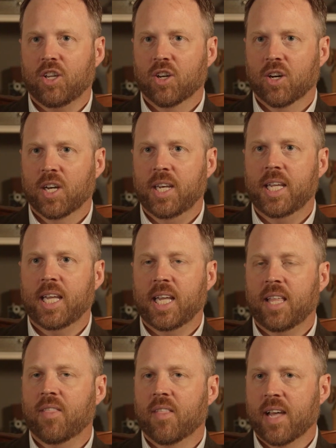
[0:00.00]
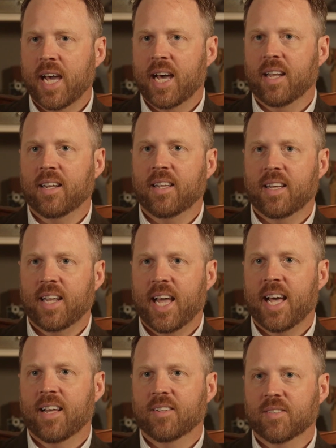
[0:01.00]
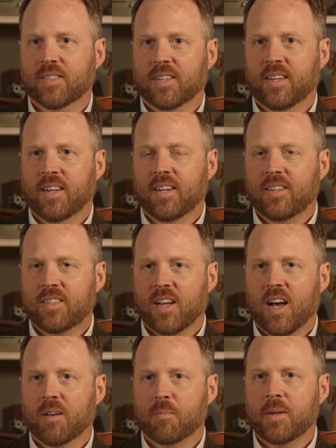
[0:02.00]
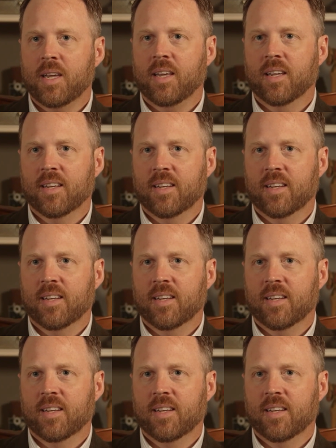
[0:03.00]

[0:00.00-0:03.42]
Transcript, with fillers: good in that it has taught me